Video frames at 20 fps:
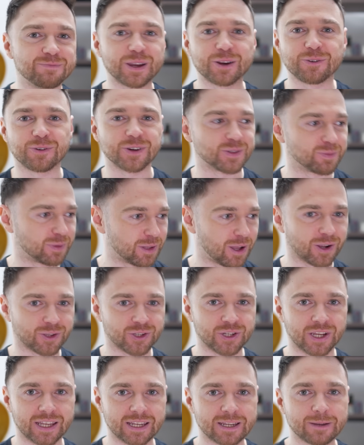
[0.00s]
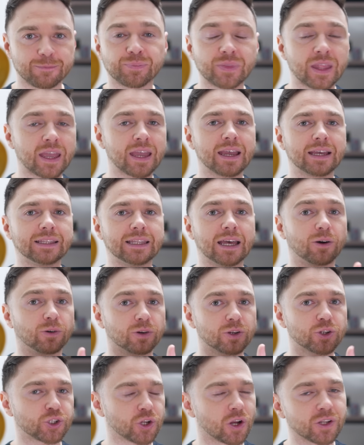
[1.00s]
Bitcoin's blockchain.
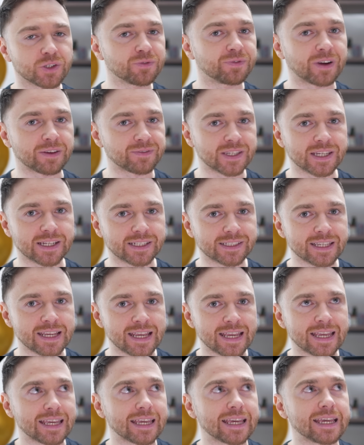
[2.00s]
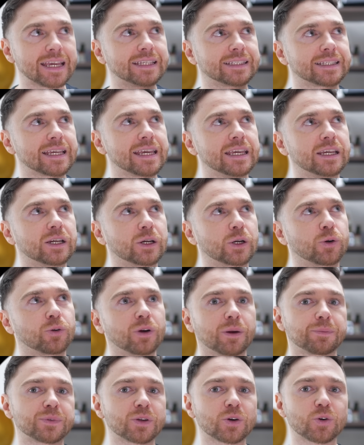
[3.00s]
Now, SHA-256 is a
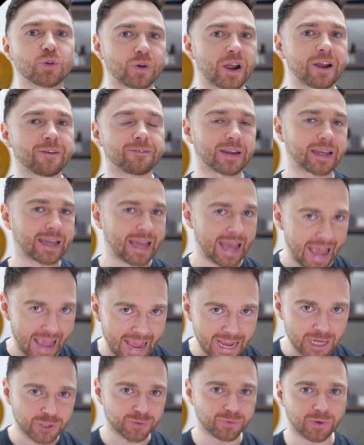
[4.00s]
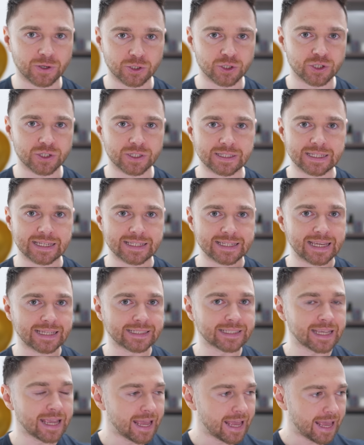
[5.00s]
cryptographic hash function that
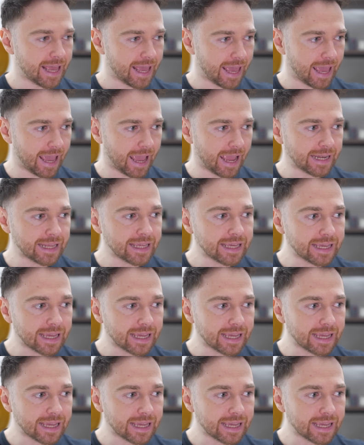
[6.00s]
takes any